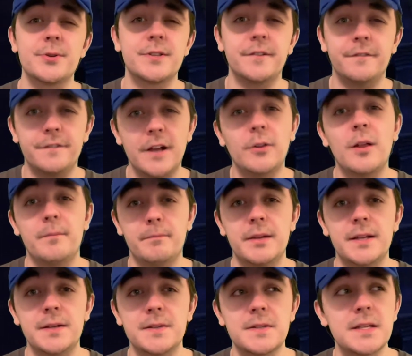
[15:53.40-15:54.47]

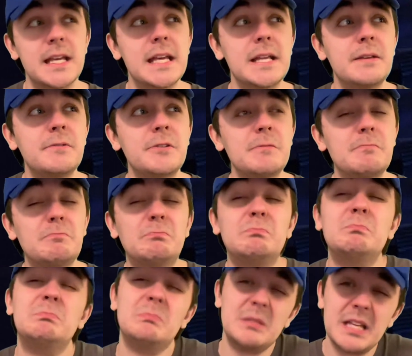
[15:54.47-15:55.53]
development and
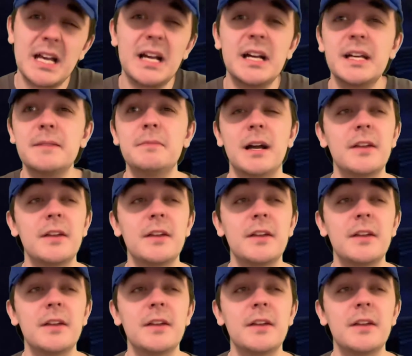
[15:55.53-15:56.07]
yeah I, I